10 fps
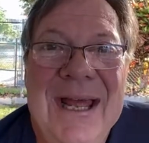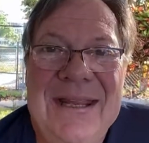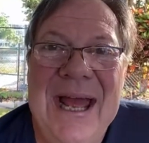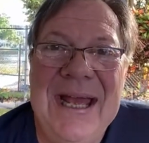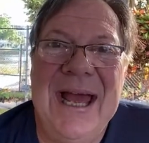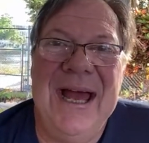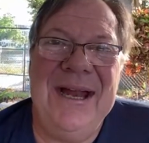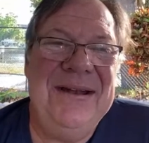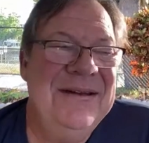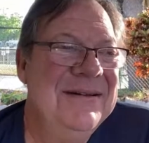They
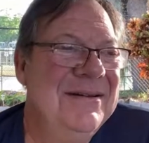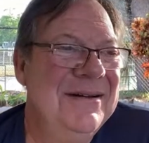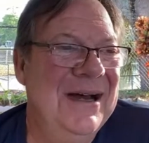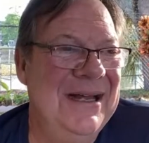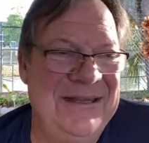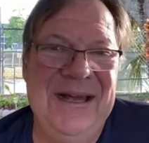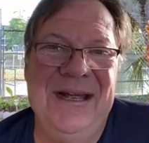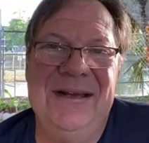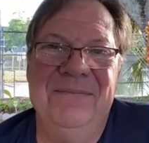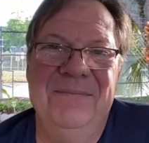can, I think.